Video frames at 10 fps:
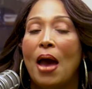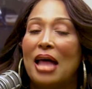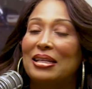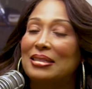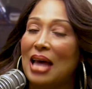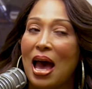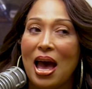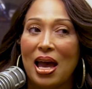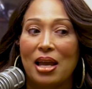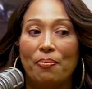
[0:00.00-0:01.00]
At the
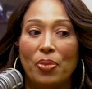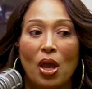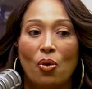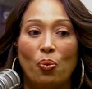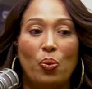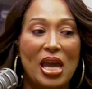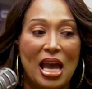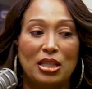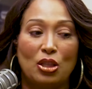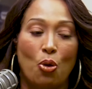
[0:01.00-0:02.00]
time, we
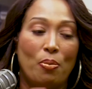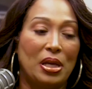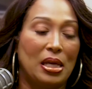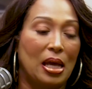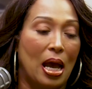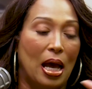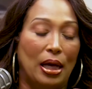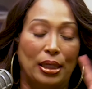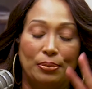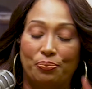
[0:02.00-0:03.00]
had so many
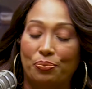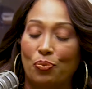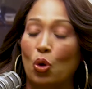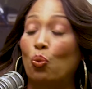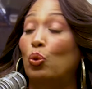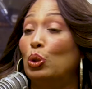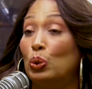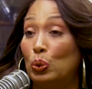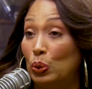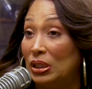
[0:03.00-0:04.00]

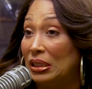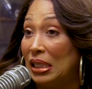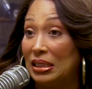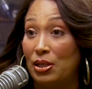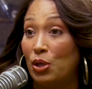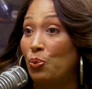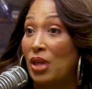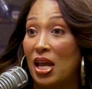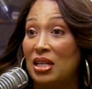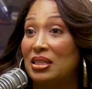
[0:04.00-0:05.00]
rules and things to do
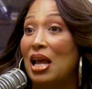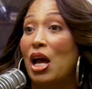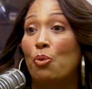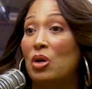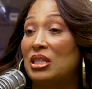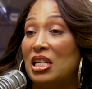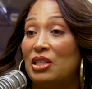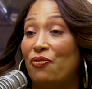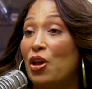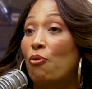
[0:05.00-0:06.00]
that it wasn't as
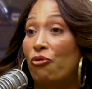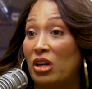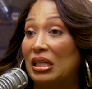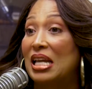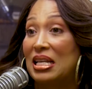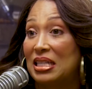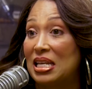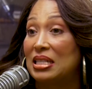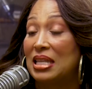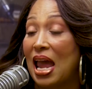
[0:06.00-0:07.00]
film friendly as it
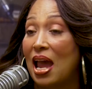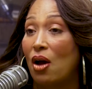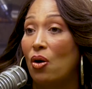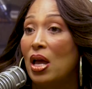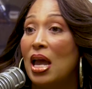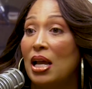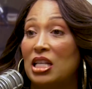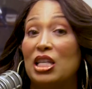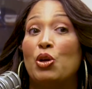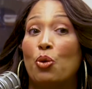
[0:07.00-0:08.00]
is now, because
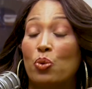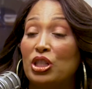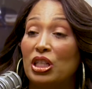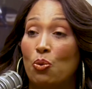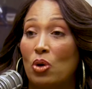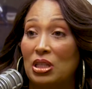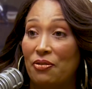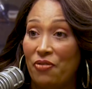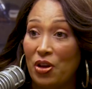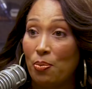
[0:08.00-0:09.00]
he originally wanted to
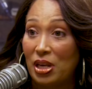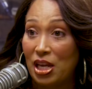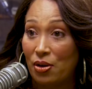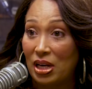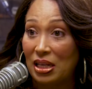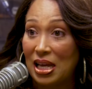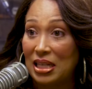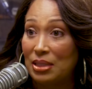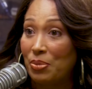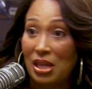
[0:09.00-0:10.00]
film it here in
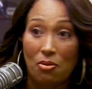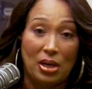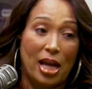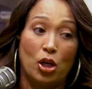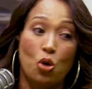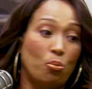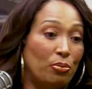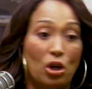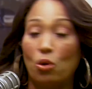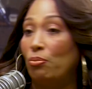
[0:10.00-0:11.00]
Atlanta, but they were like, nope,
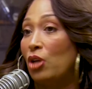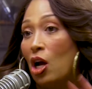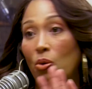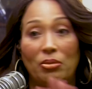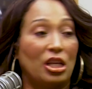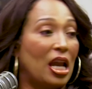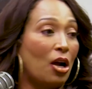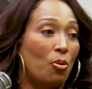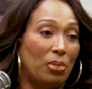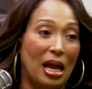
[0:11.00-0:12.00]
you're not
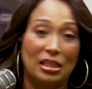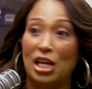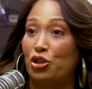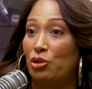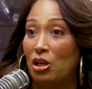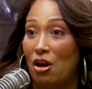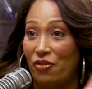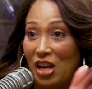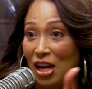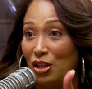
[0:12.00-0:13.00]
gonna block that street off, you're
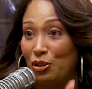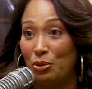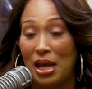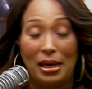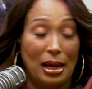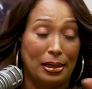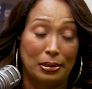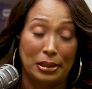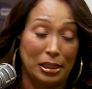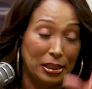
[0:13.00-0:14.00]
not gonna do that. Now they don't
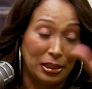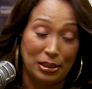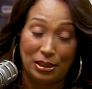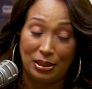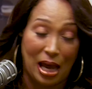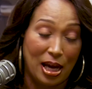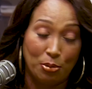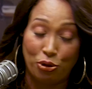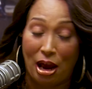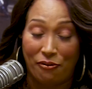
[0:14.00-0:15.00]
care, they just tie up
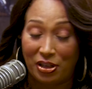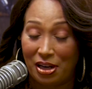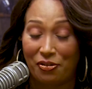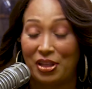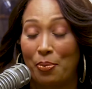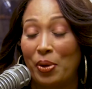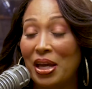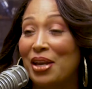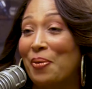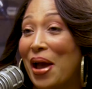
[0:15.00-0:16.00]
traffic and everything. But
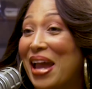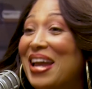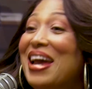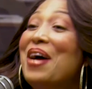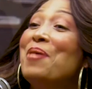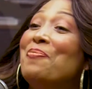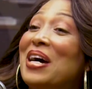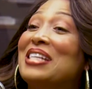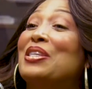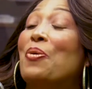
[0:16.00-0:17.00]
anyway,
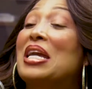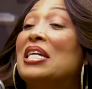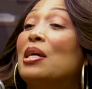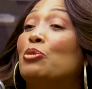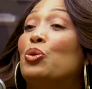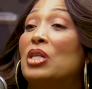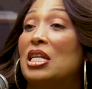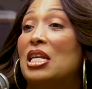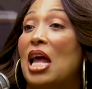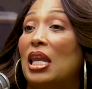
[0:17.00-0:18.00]
but so we end up doing it
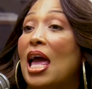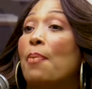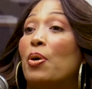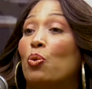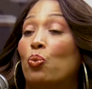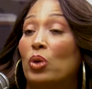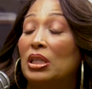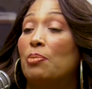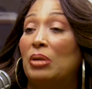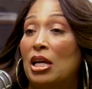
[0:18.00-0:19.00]
in LA, but
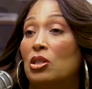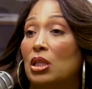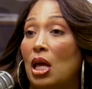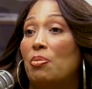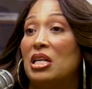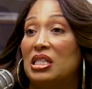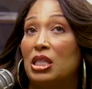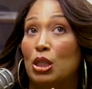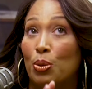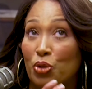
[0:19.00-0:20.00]
really Players Club is
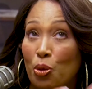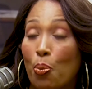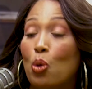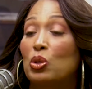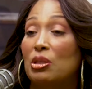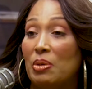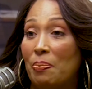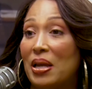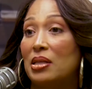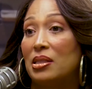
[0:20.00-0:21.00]
supposed to be
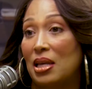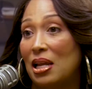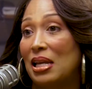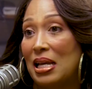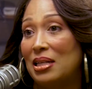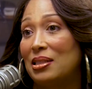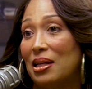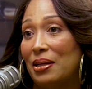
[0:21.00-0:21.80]
based in Atlanta.